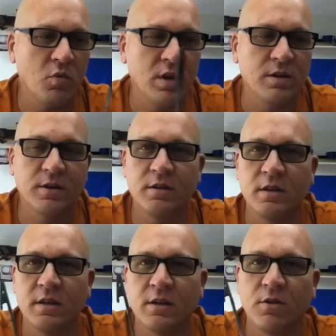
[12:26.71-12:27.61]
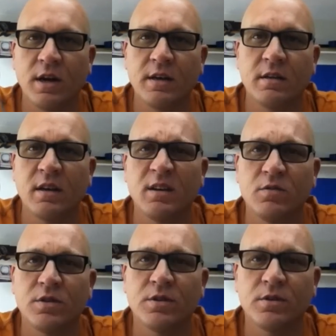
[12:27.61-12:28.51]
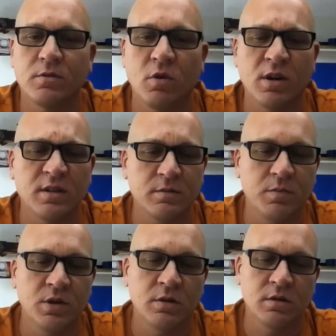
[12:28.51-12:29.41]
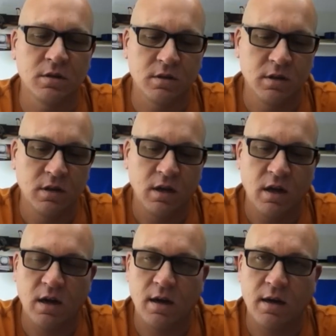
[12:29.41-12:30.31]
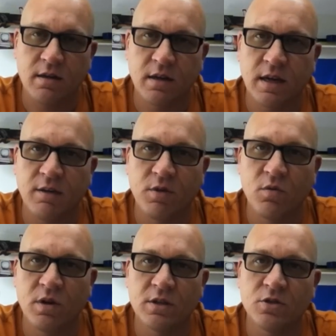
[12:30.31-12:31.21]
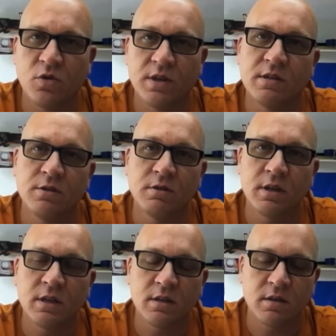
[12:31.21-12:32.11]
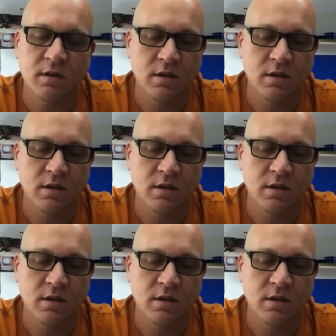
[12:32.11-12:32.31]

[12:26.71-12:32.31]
Brother, you did a great thing with your awareness build. I think everyone enjoyed doing it.